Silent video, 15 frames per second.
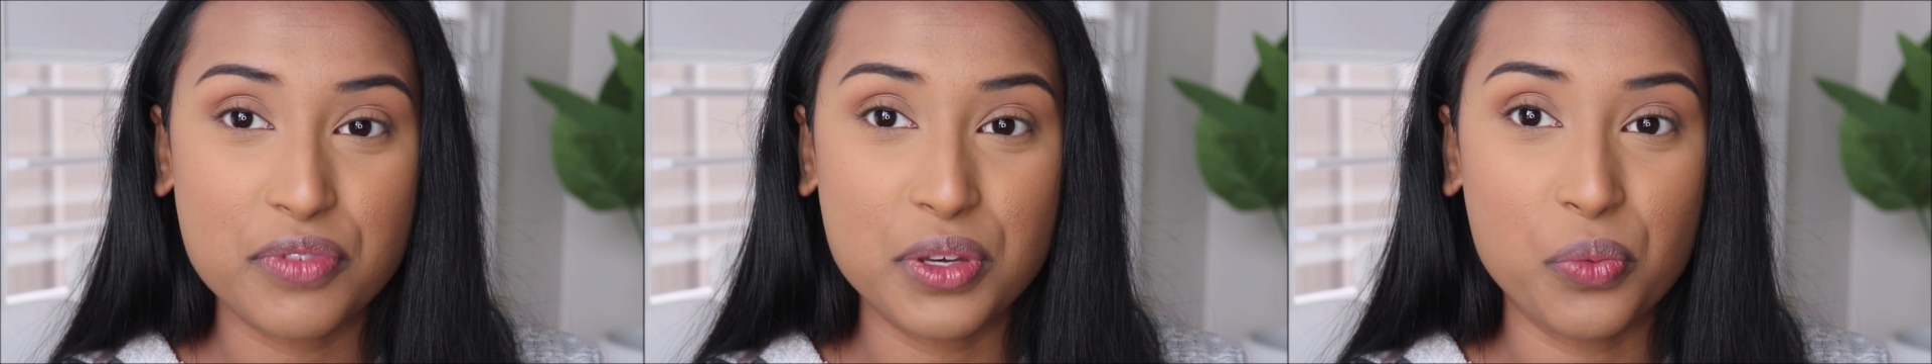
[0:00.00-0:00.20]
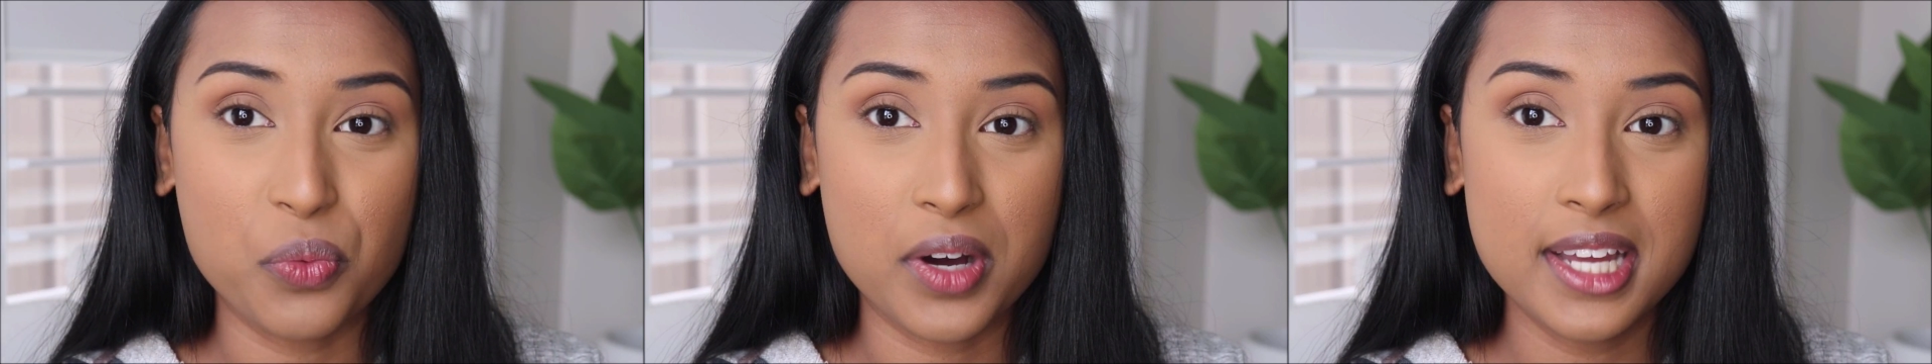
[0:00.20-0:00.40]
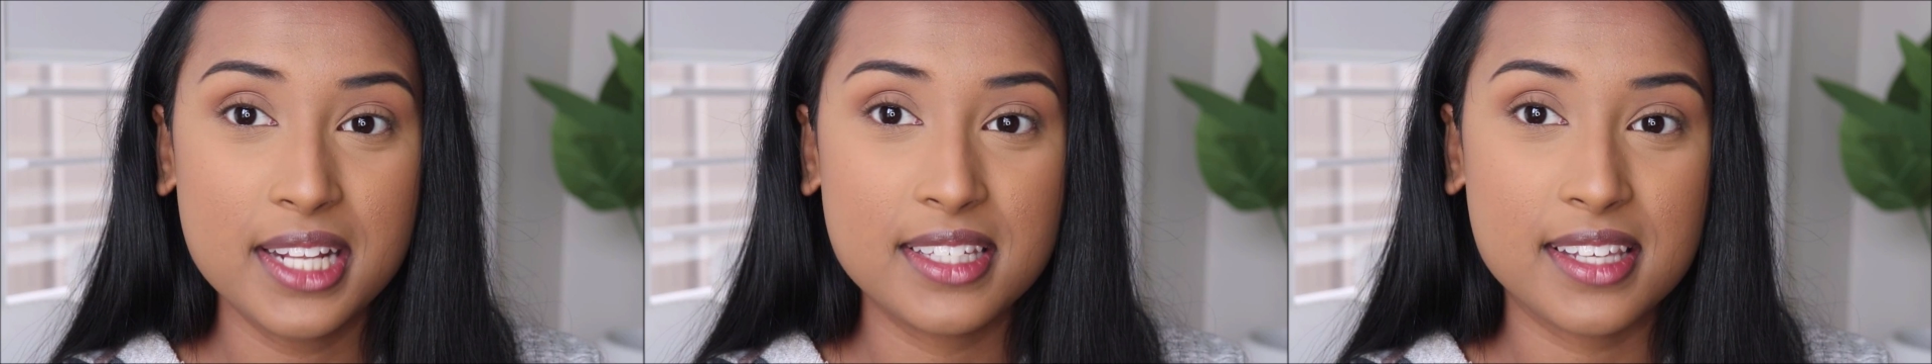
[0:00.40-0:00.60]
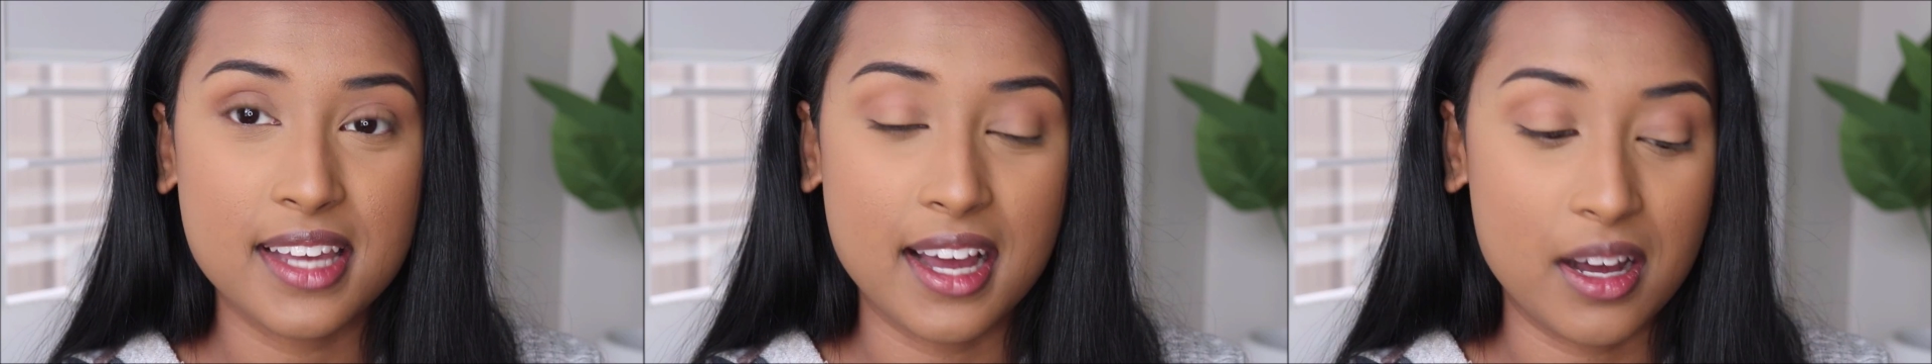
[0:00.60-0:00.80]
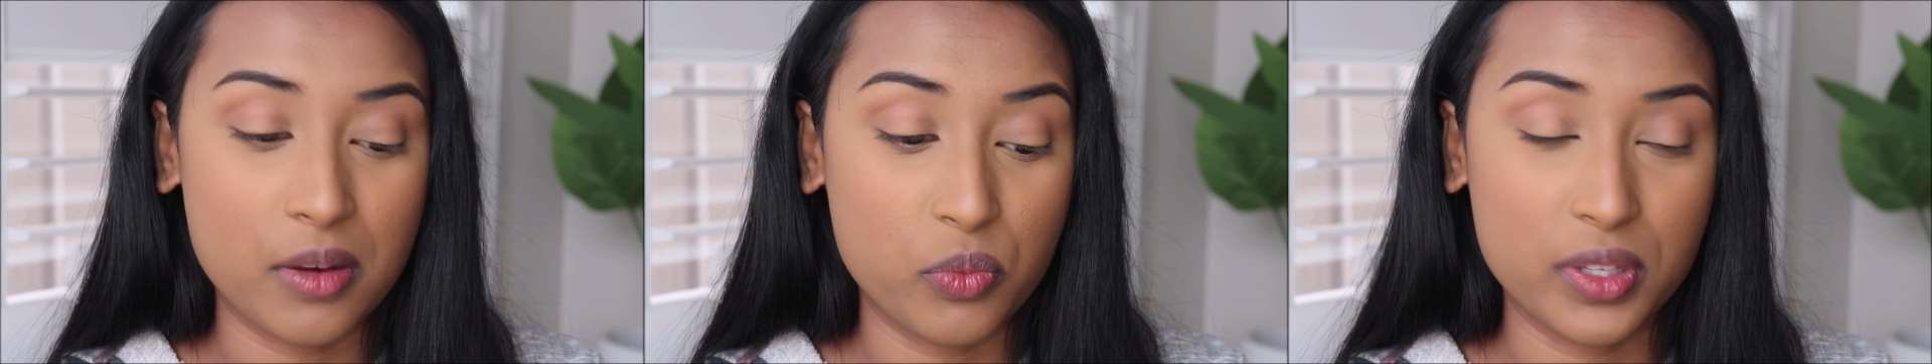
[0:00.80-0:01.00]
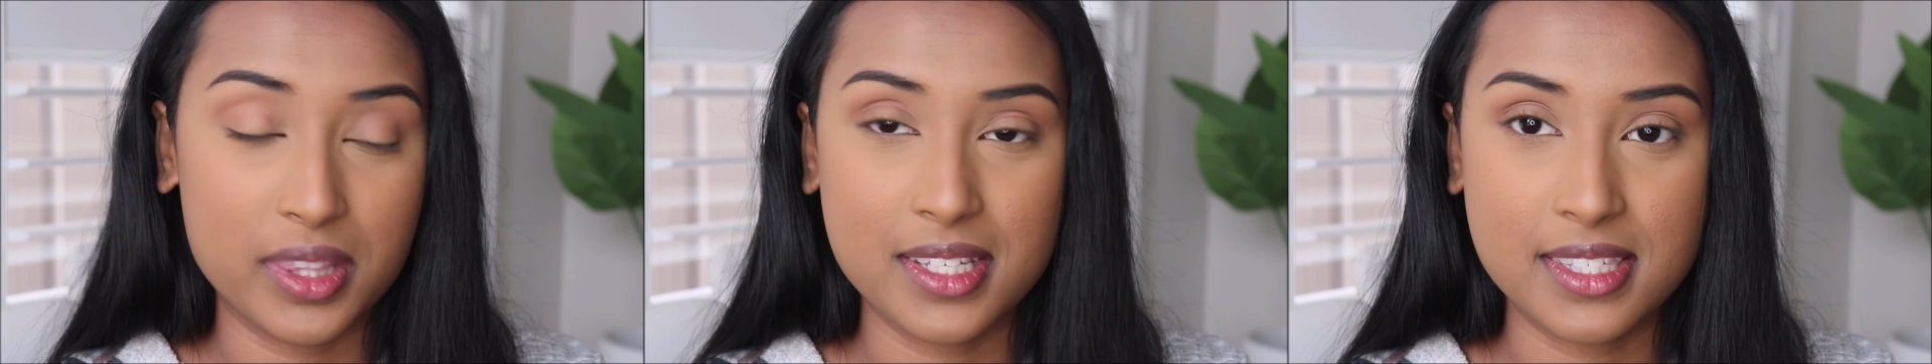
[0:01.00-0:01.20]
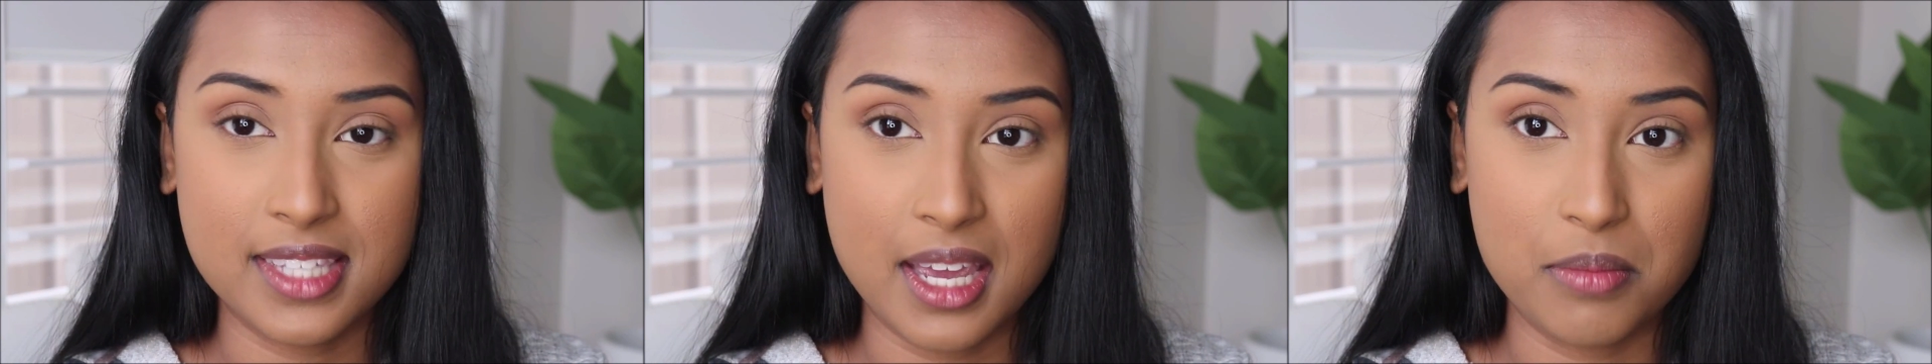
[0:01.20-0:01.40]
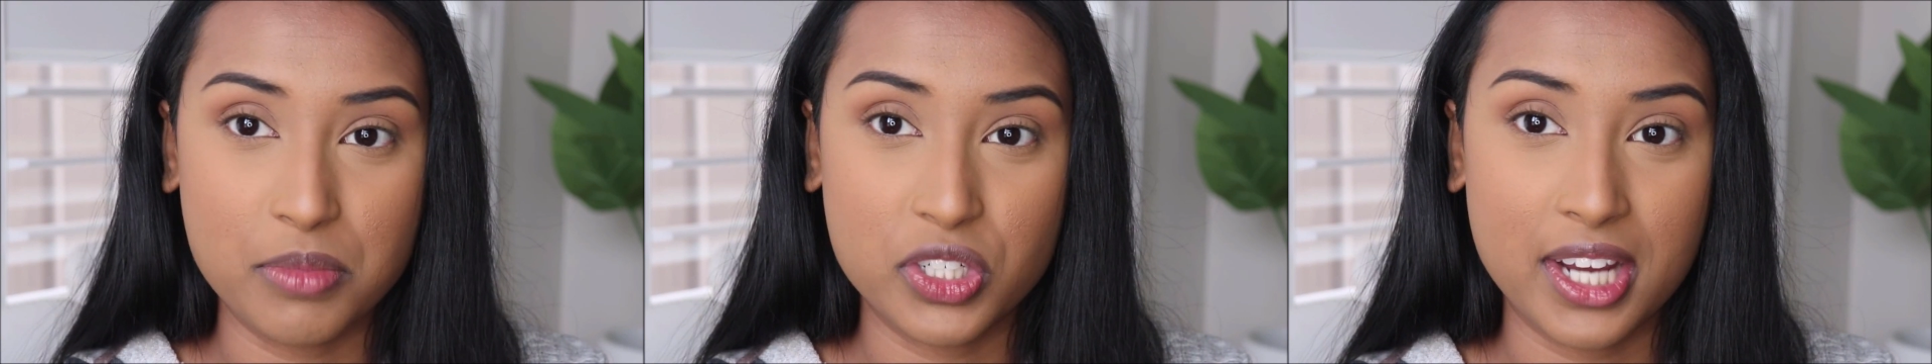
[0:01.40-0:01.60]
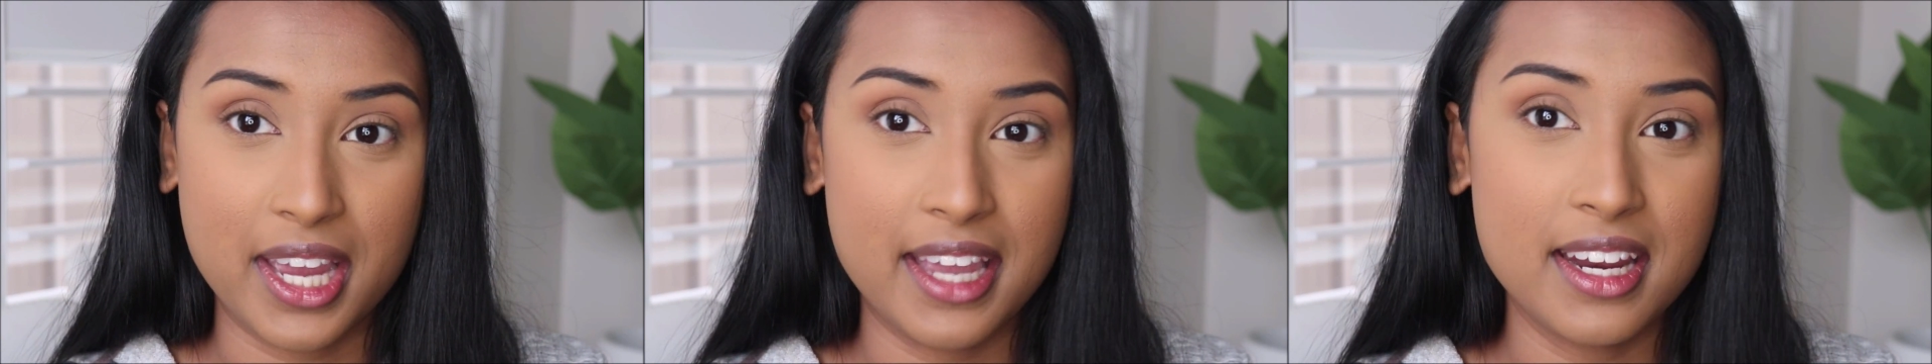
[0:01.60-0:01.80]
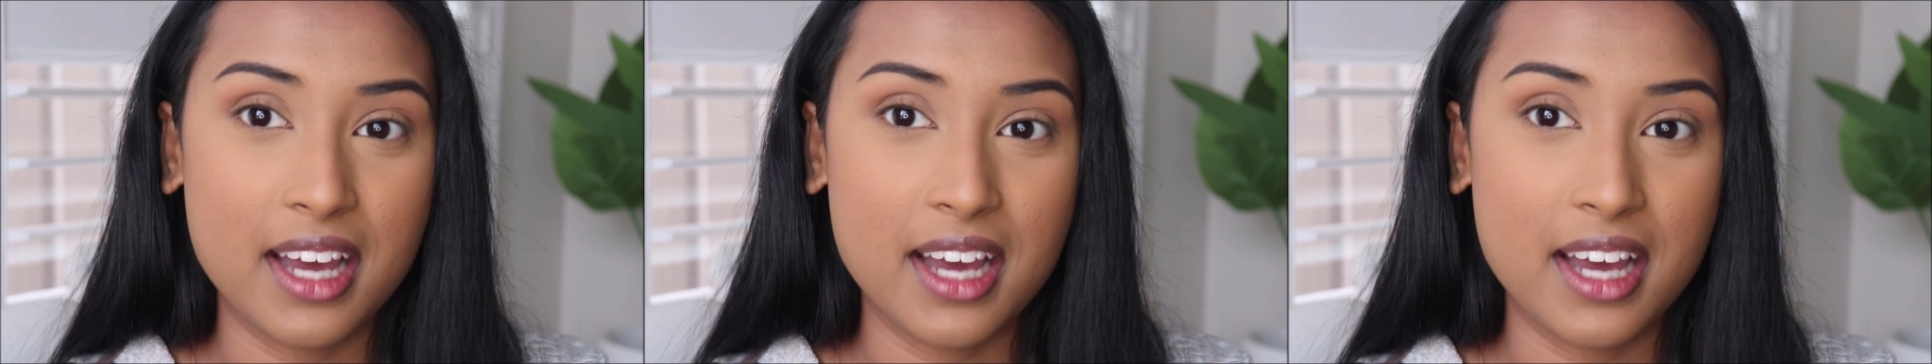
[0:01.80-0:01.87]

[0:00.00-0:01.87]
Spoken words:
you want with the same shade.